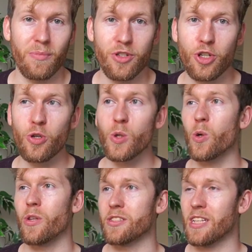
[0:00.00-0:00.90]
them do?
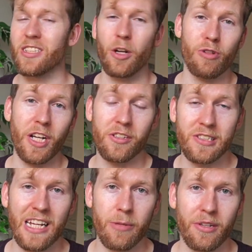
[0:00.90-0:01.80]
Or there's things I don't really
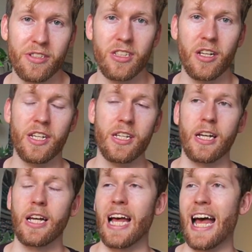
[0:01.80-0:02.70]
understand about the study?
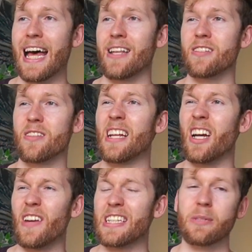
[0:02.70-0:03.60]
And then
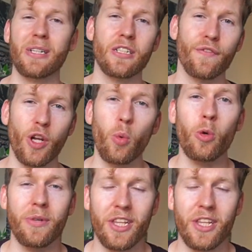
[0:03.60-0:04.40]
kind of asking myself, you know, what would